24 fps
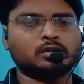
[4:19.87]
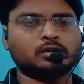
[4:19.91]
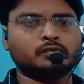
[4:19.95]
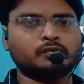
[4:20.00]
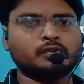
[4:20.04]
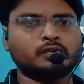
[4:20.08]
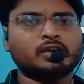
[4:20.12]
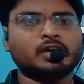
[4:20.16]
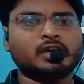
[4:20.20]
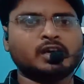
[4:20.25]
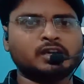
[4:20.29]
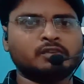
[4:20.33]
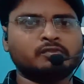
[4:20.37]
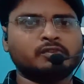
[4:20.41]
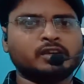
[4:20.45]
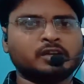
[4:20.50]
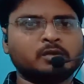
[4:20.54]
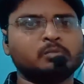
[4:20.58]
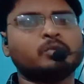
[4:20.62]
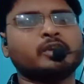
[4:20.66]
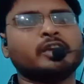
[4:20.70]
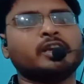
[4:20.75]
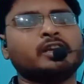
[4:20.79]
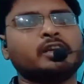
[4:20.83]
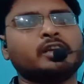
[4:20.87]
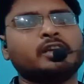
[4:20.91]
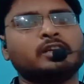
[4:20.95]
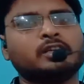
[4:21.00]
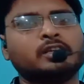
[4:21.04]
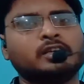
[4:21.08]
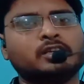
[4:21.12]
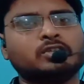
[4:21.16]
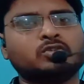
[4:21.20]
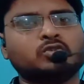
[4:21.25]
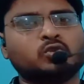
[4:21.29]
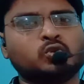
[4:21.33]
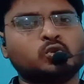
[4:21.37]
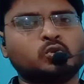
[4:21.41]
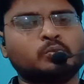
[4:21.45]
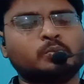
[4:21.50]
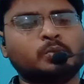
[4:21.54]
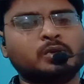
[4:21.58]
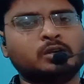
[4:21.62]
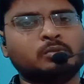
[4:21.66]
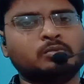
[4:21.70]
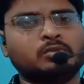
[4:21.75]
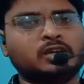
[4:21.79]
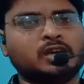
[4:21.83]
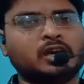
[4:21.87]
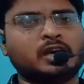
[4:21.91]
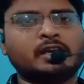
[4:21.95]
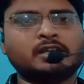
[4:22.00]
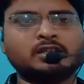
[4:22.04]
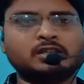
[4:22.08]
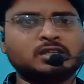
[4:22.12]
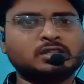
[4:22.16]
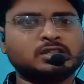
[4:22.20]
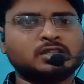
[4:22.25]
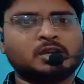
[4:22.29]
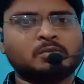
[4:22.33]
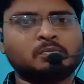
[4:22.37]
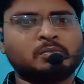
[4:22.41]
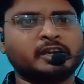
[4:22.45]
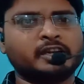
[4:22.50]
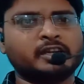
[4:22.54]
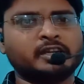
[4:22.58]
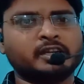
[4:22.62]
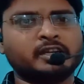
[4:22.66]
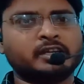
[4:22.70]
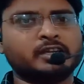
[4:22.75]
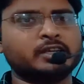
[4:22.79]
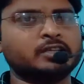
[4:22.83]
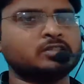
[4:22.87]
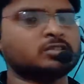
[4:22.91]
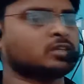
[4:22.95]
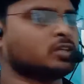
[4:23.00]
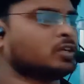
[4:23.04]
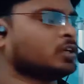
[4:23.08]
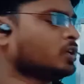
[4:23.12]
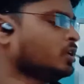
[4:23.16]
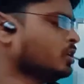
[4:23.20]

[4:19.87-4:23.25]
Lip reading: we are living in plain areas, UP, Bihar, these are plain areas.